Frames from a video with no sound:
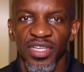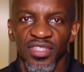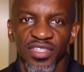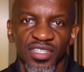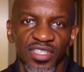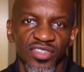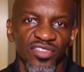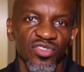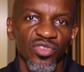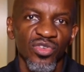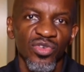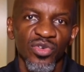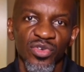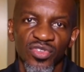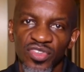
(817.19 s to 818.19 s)
I think, is to
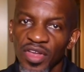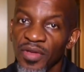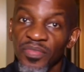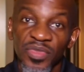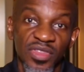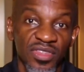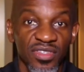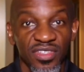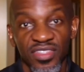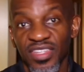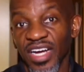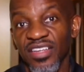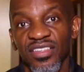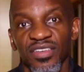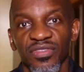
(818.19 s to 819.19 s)
use
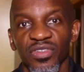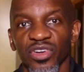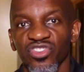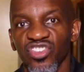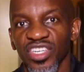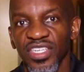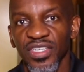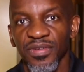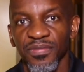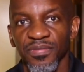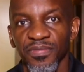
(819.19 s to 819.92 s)
deductive logic